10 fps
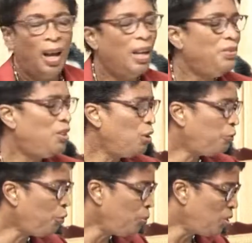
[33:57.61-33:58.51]
And
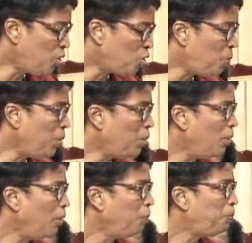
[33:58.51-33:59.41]
therefore, Mr.
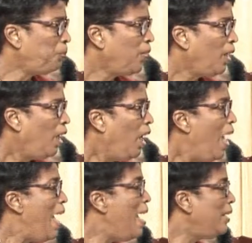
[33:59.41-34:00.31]
Speaker,
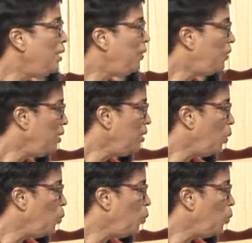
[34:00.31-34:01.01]
anything that